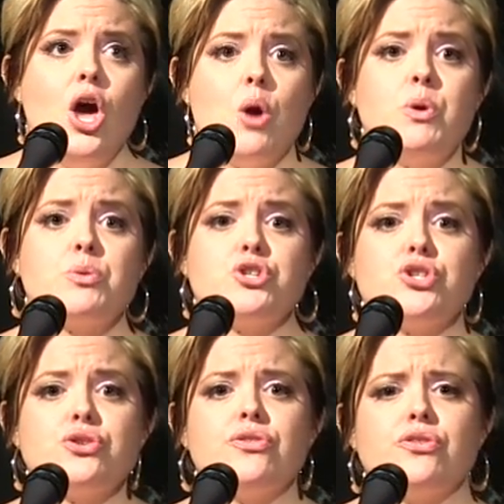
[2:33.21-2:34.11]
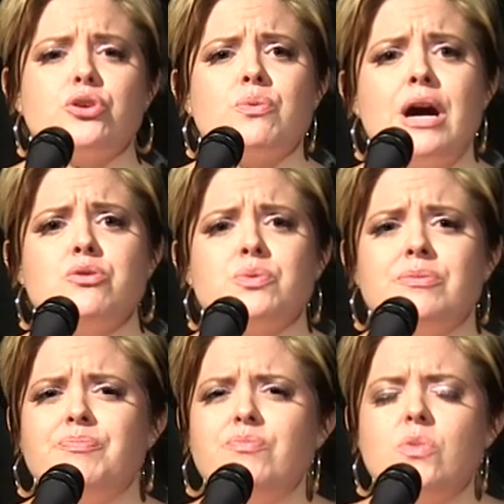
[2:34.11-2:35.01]
and we were sure that the ground
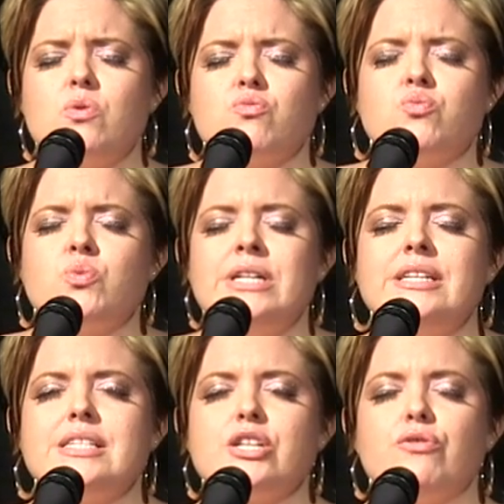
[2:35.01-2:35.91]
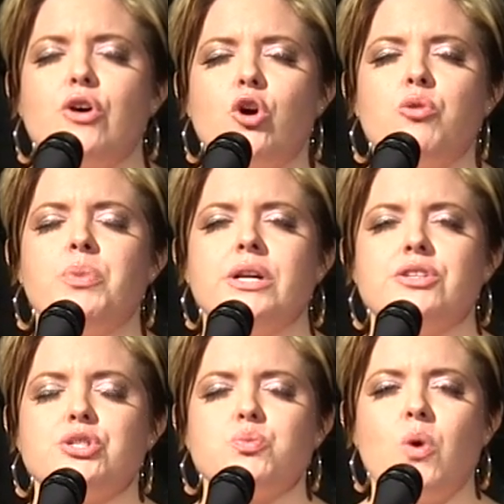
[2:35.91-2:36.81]
would rend itself open
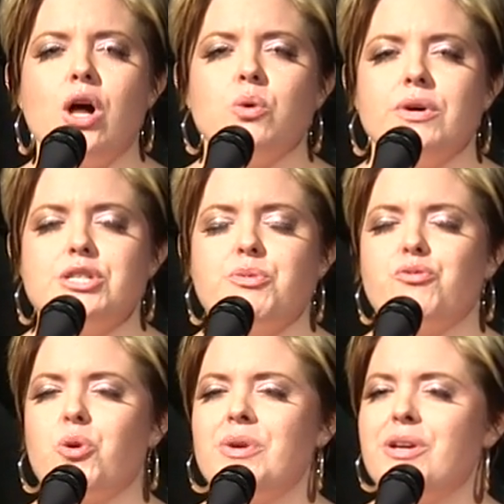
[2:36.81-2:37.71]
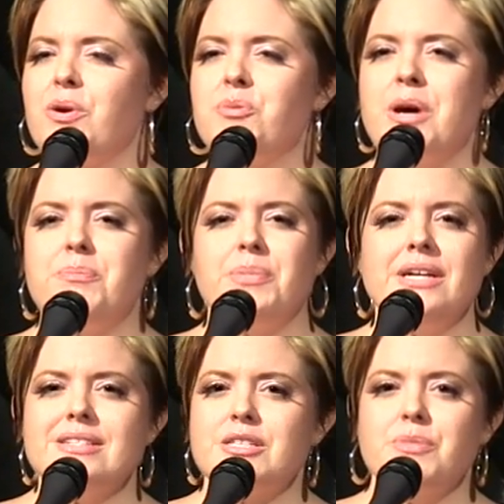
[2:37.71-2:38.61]
and swallow us before we go to bed
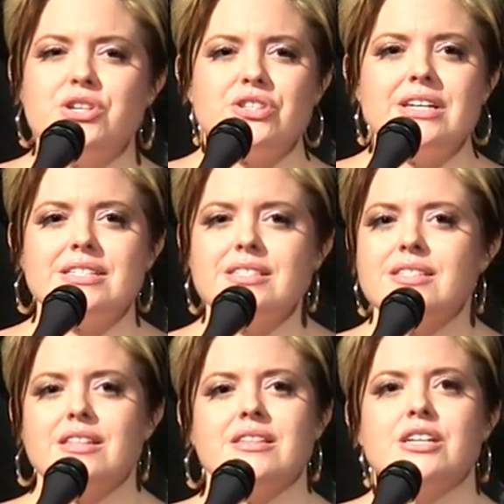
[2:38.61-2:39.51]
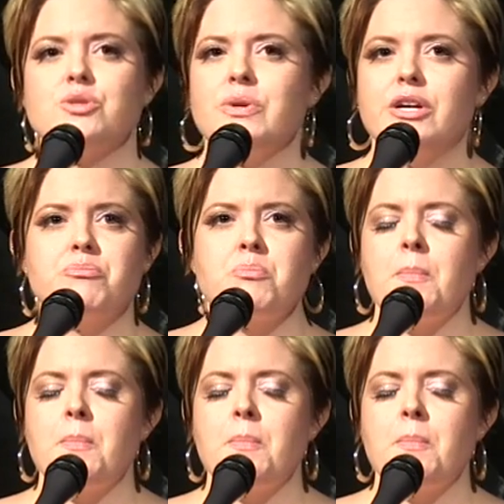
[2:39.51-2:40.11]
pissed, much less list the things we